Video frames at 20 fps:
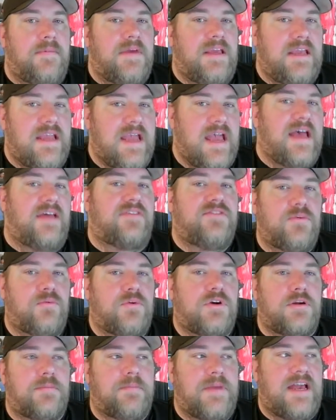He has a
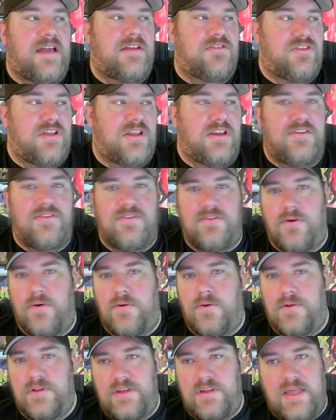work badge that he
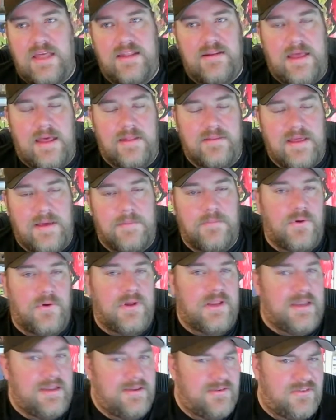stole, and that at that point,
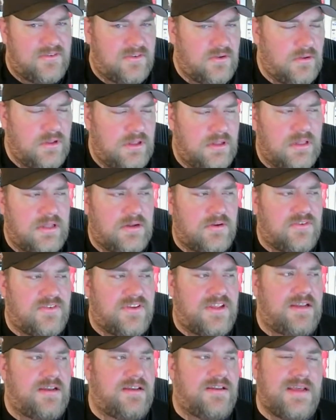and this is only a little
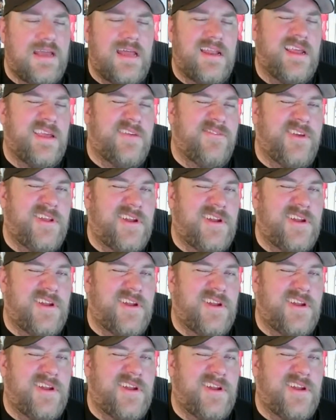scene and to kind of give you an